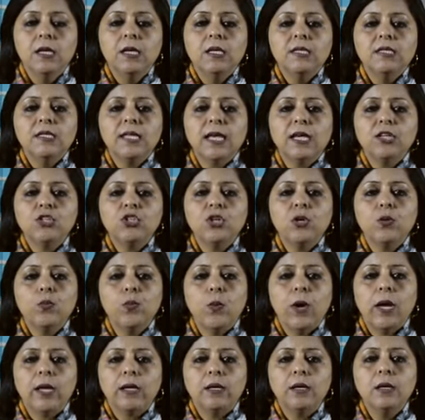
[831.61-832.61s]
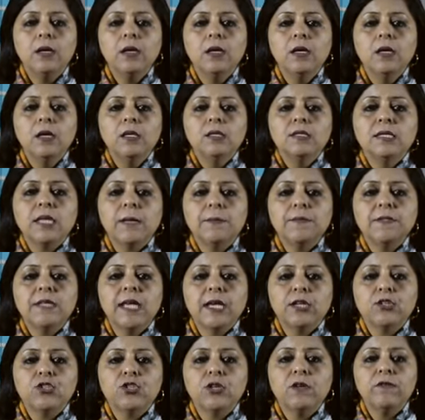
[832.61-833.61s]
Section 1,
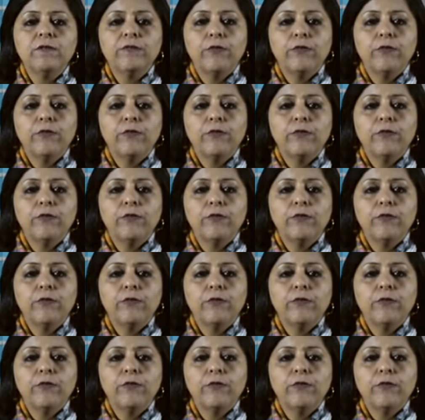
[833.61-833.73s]
subsection